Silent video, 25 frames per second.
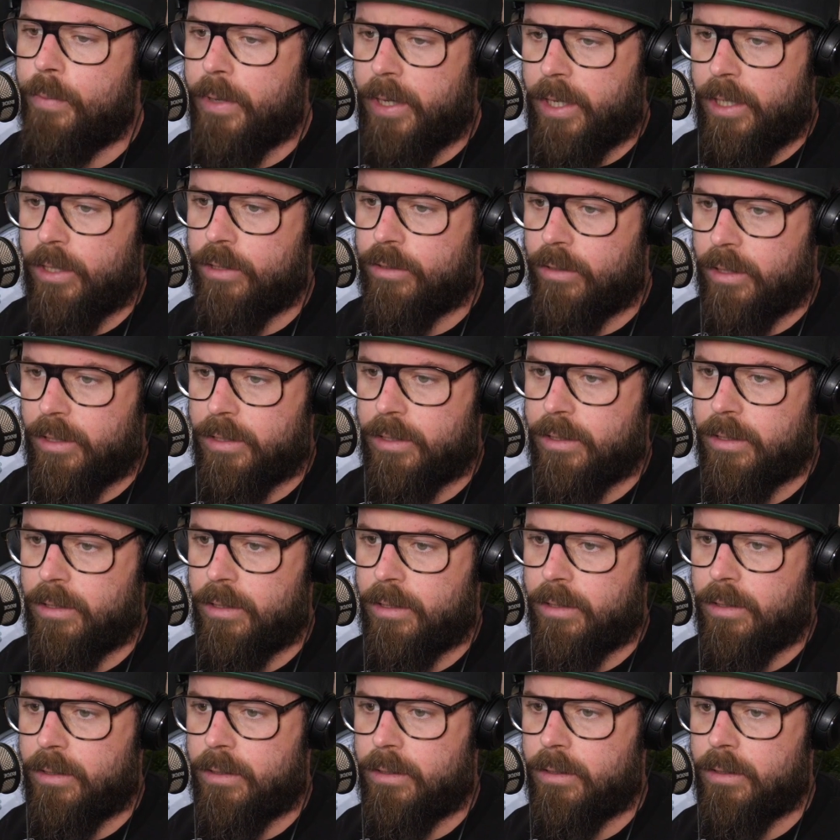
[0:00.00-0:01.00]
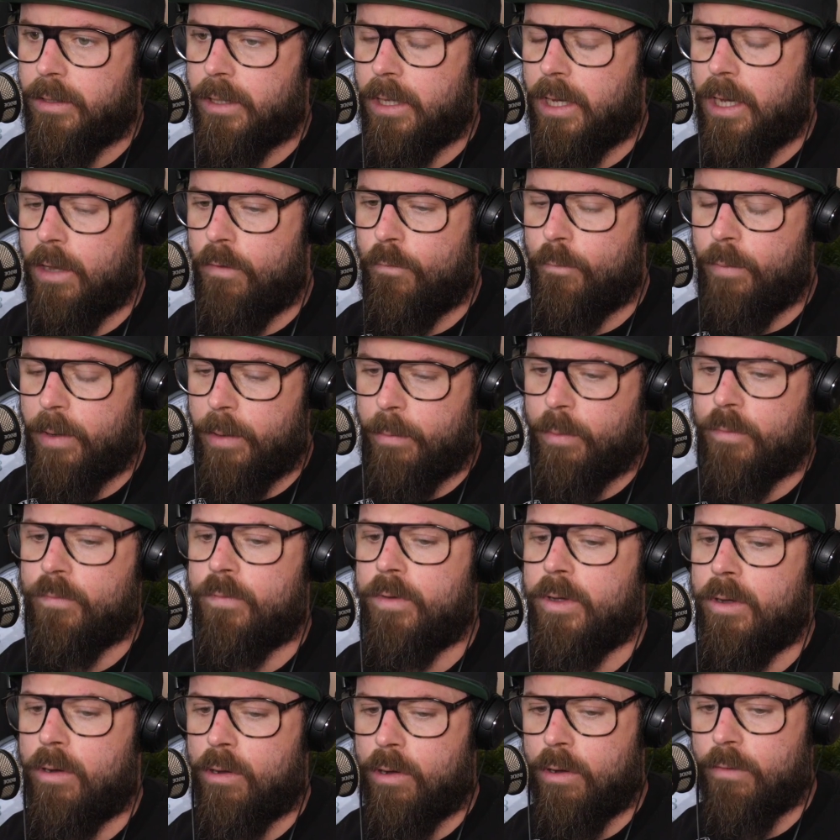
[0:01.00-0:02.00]
interested if people
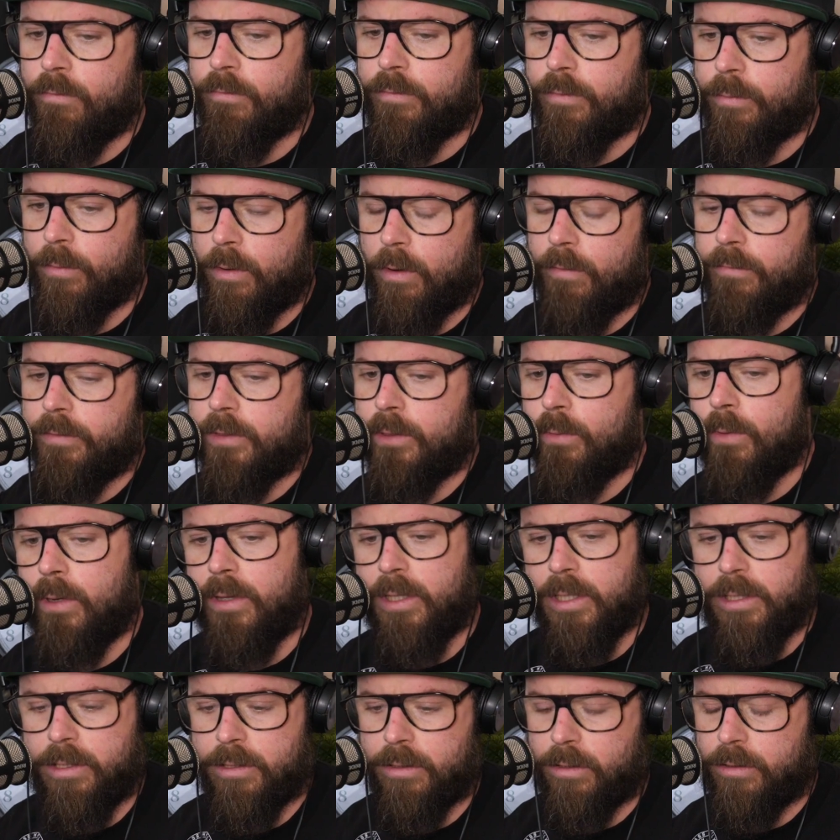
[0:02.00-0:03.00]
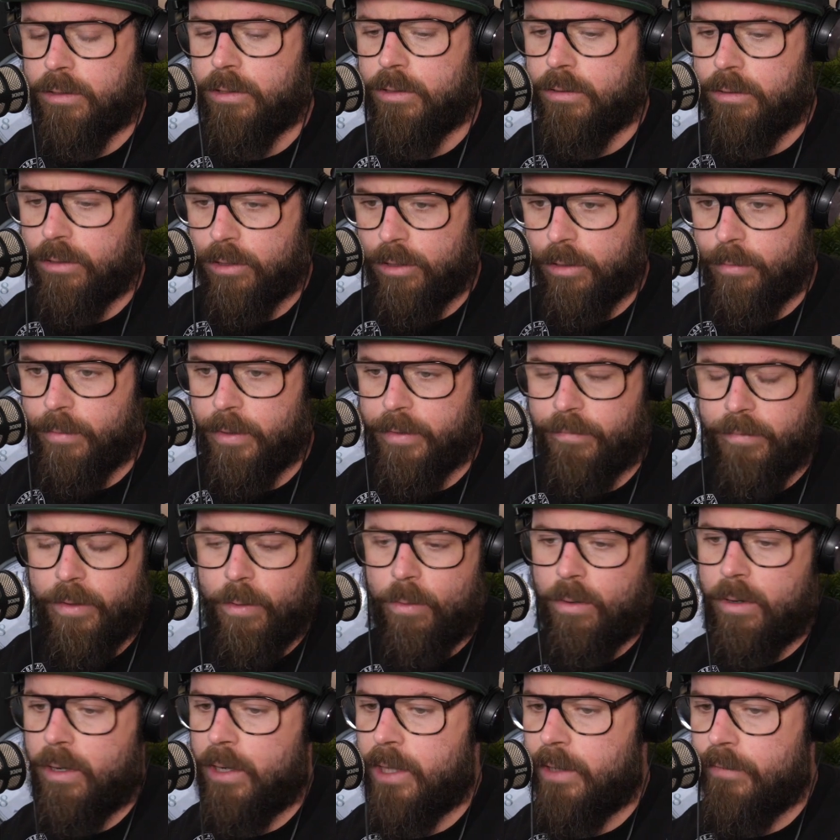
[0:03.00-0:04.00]
feel comfortable, obviously when this is on YouTube, if they
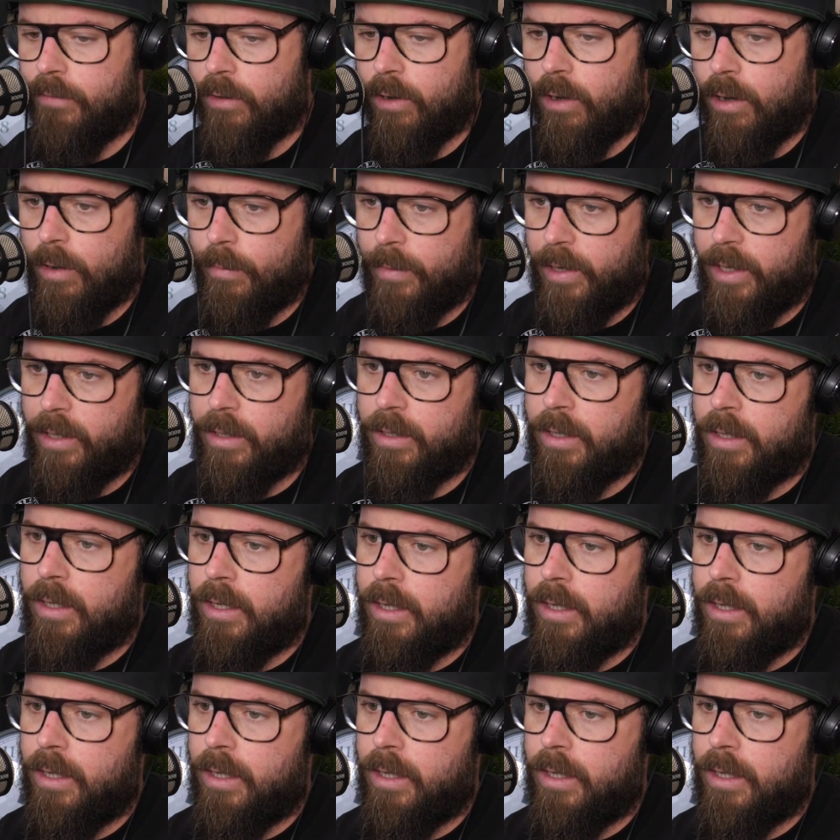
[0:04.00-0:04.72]
want to leave a comment,